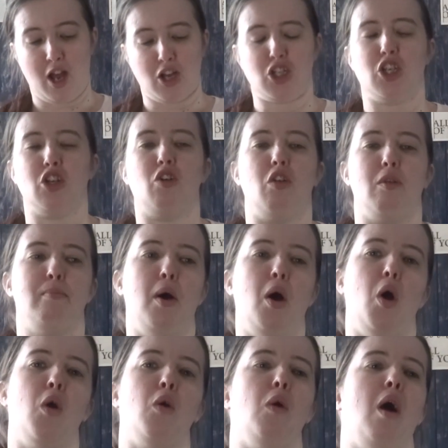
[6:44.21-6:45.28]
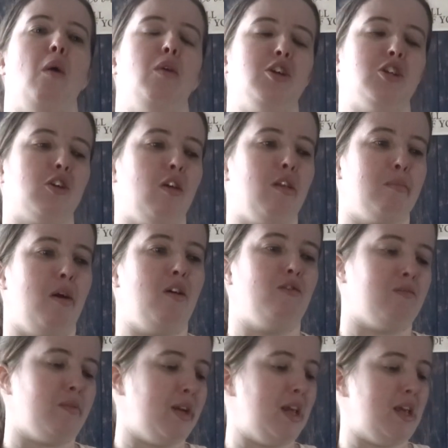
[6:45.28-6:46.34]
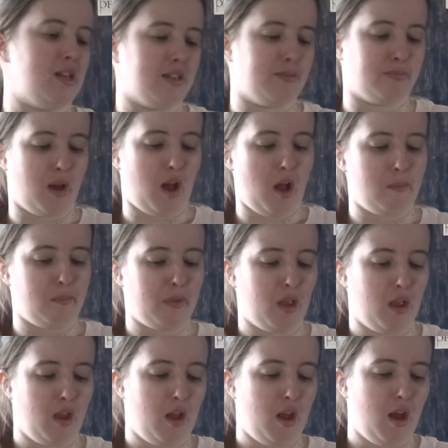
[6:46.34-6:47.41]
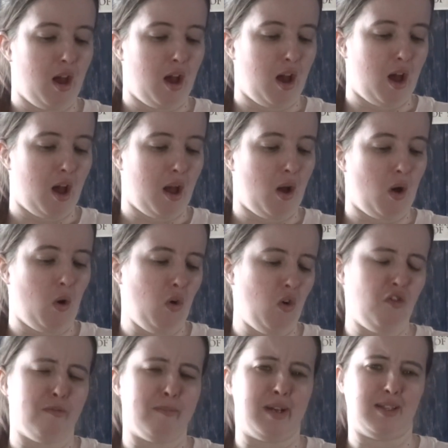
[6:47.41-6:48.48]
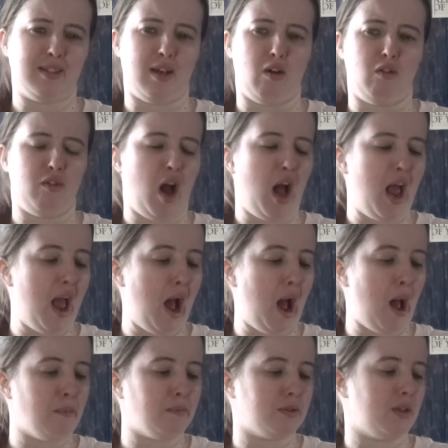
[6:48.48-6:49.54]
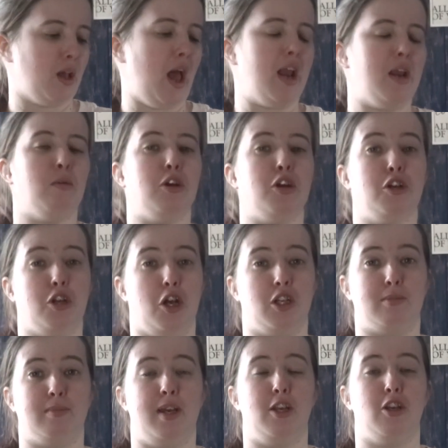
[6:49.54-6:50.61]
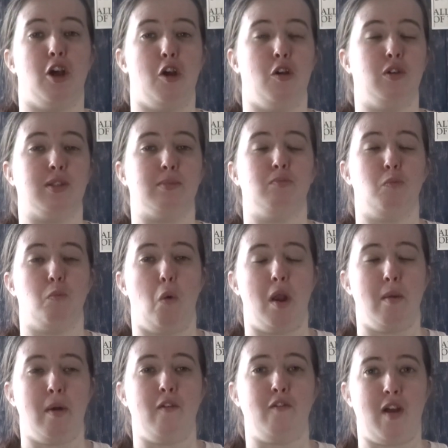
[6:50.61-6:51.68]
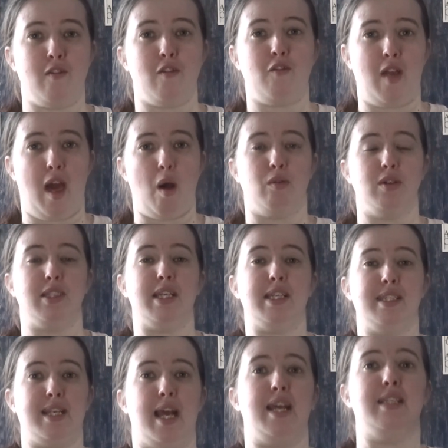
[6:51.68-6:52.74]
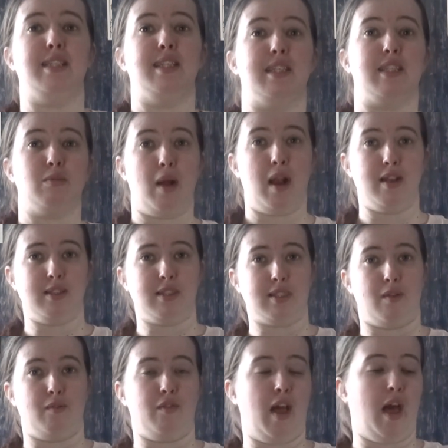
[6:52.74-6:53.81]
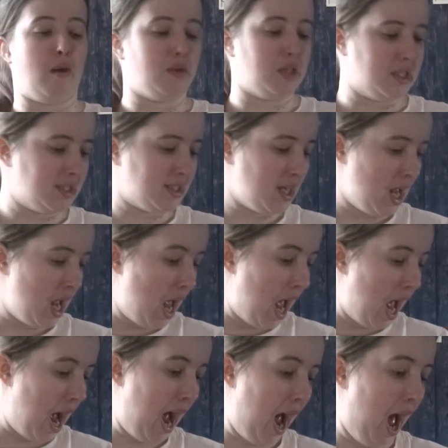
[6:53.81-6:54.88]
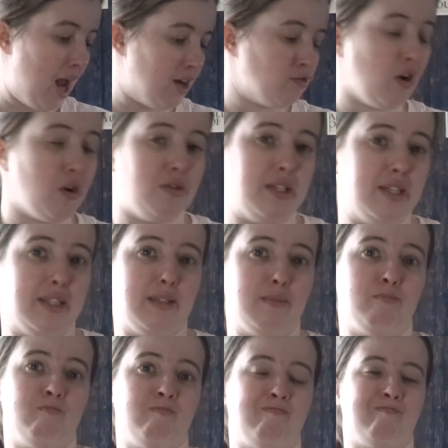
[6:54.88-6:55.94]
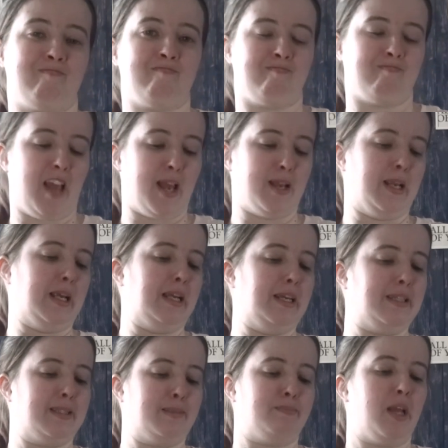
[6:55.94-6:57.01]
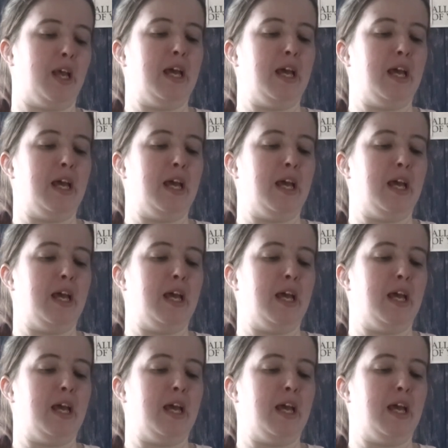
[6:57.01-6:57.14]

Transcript: I should have got the bow. I wish I got the bow for my niece, but or for myself. Anyone who knows me knows one of my favourite flowers is daisies, as well as sunflowers and roses and lilies.